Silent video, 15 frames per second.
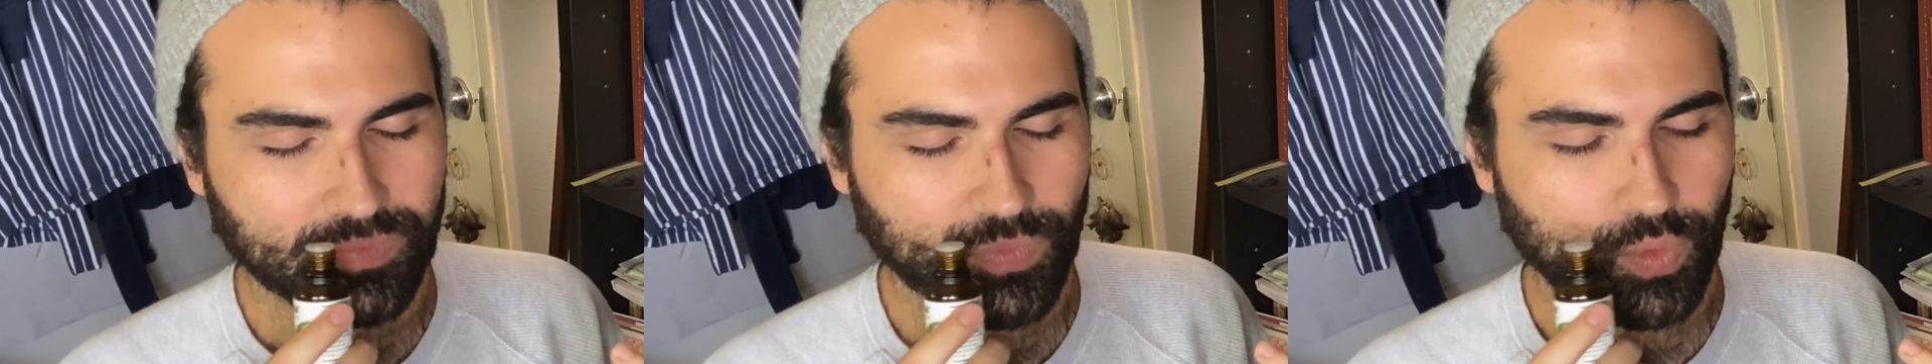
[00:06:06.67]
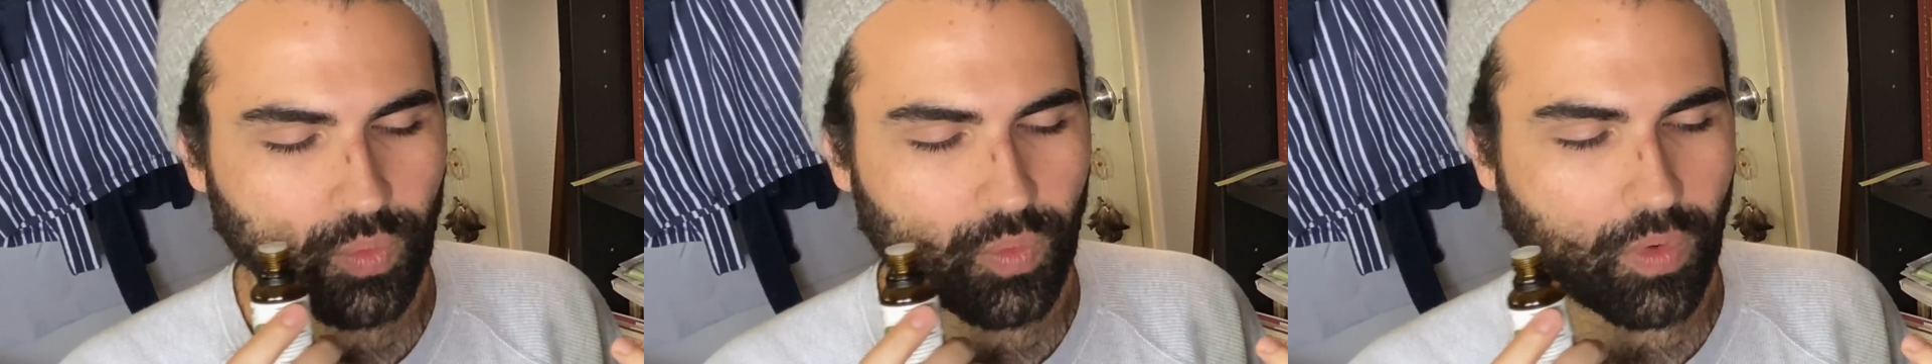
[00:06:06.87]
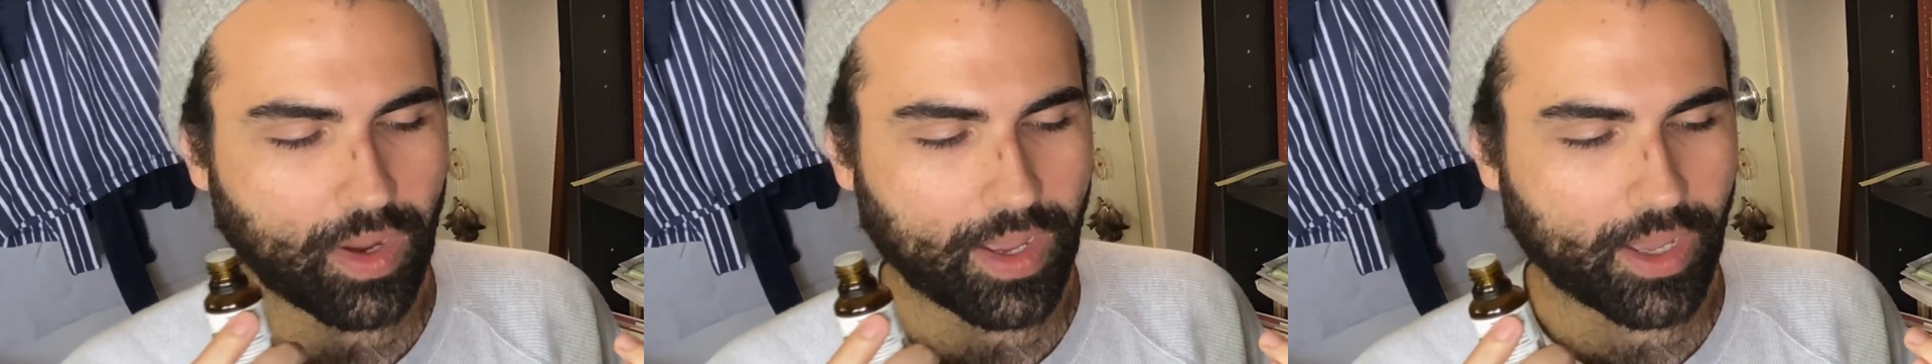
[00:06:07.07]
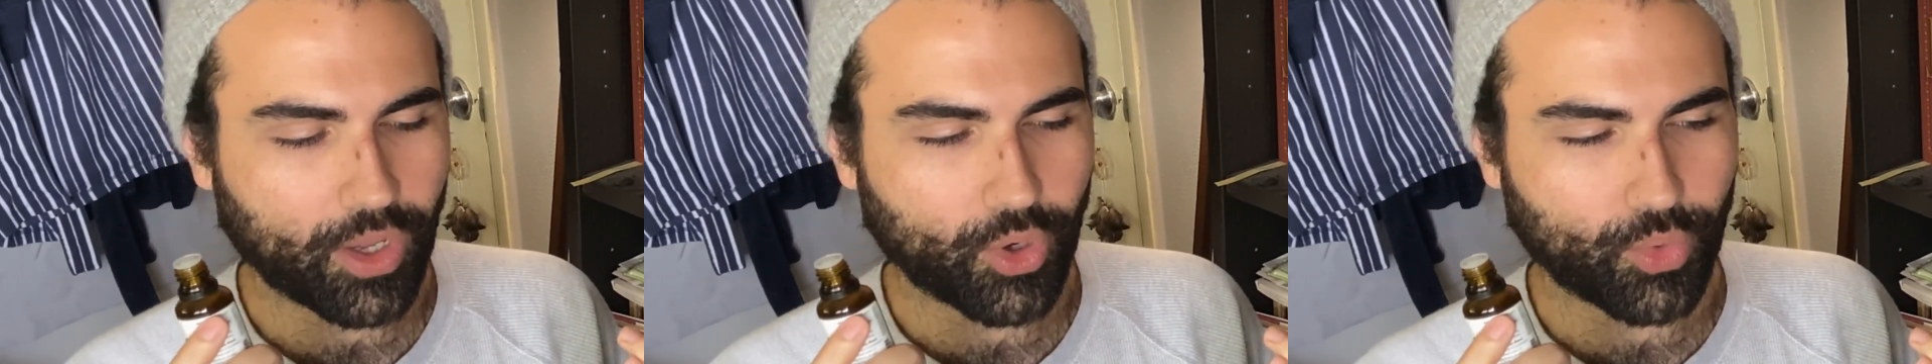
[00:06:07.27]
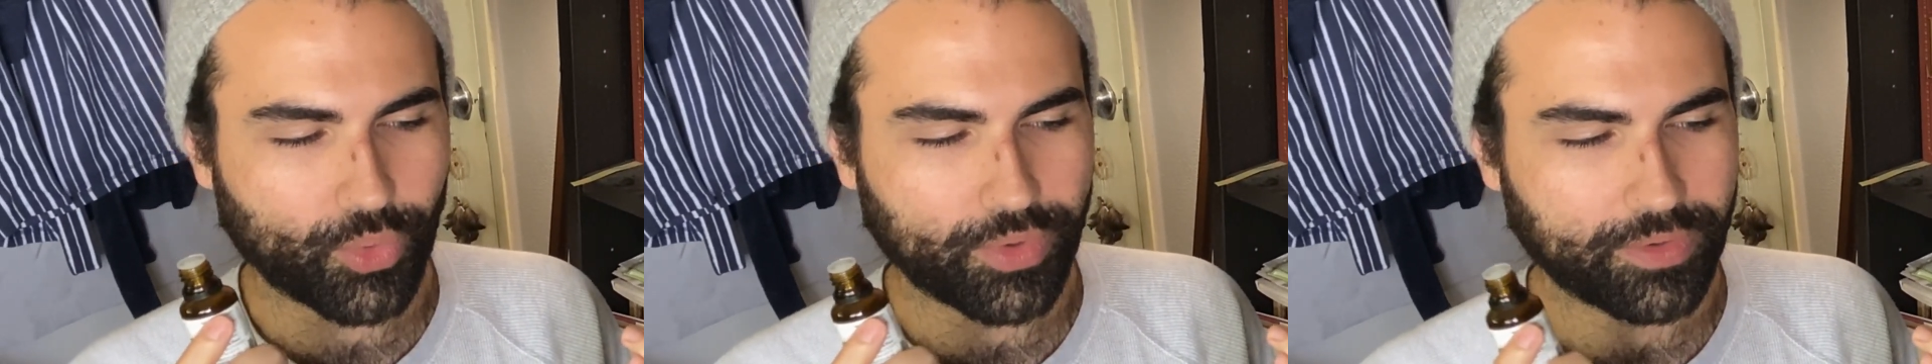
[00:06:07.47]

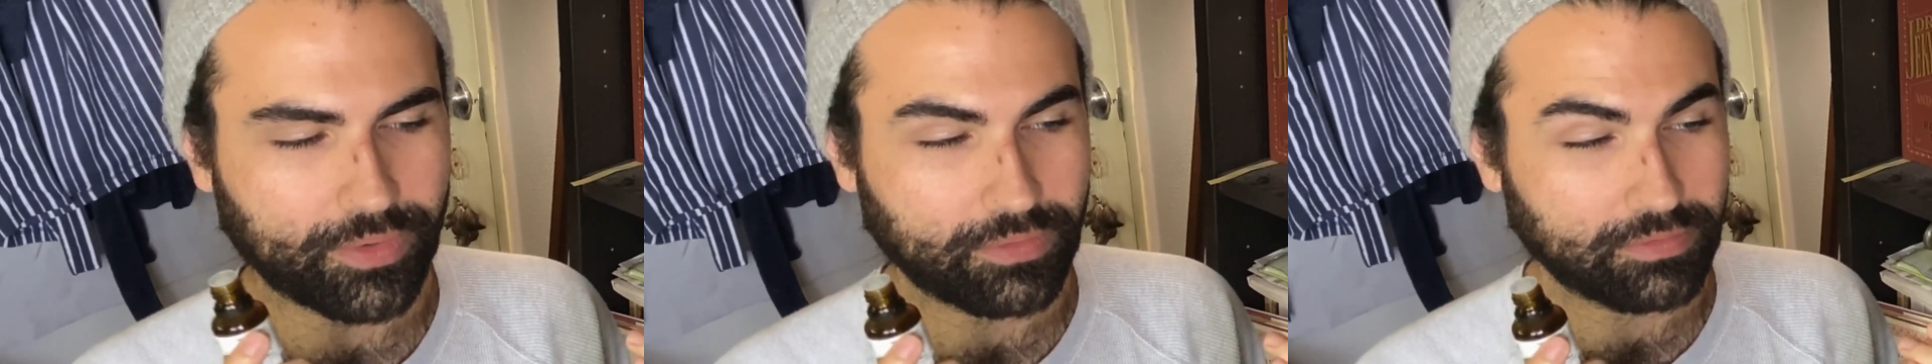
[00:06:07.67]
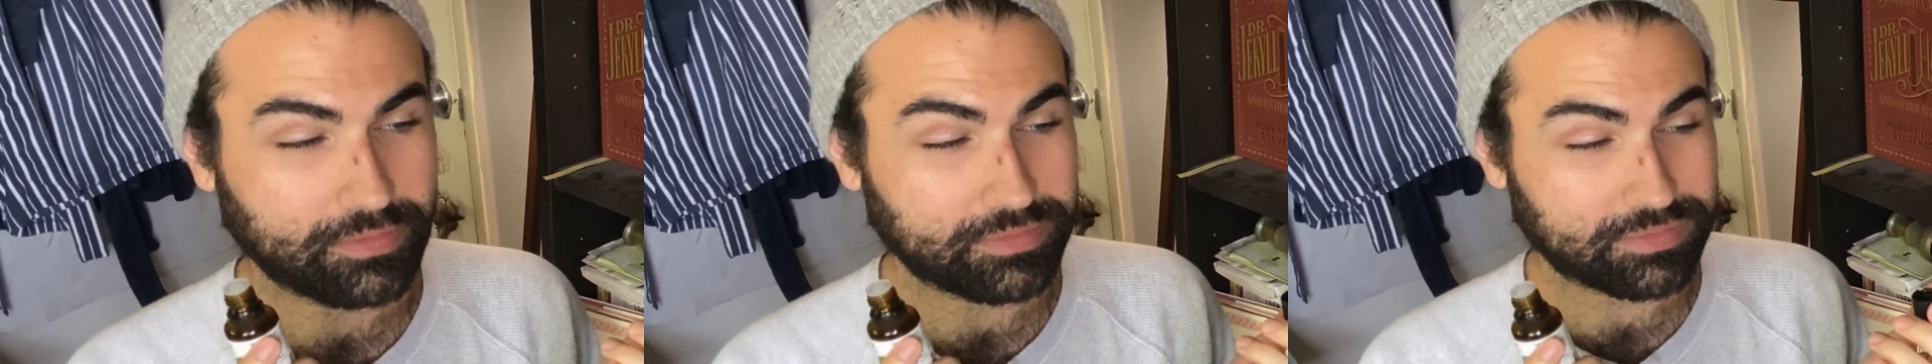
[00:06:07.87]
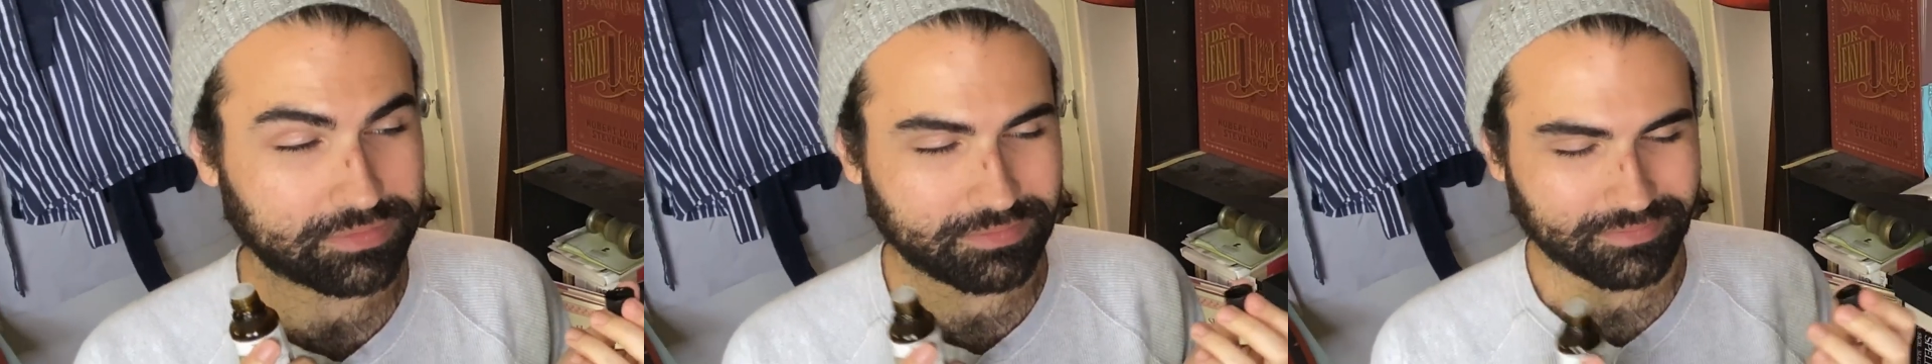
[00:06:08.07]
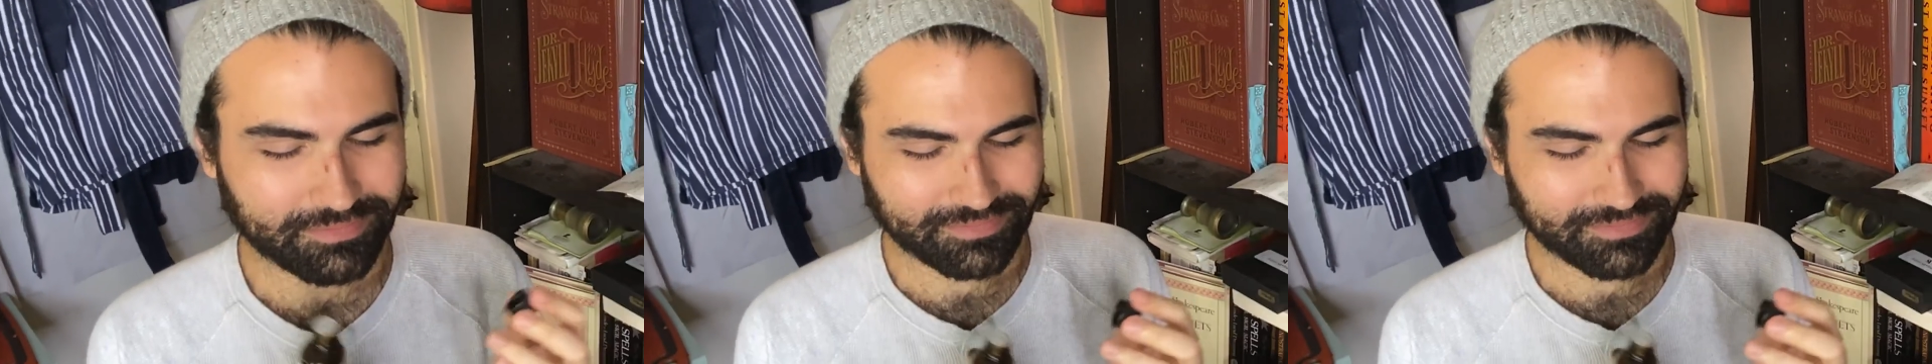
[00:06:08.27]
Wow. Oof.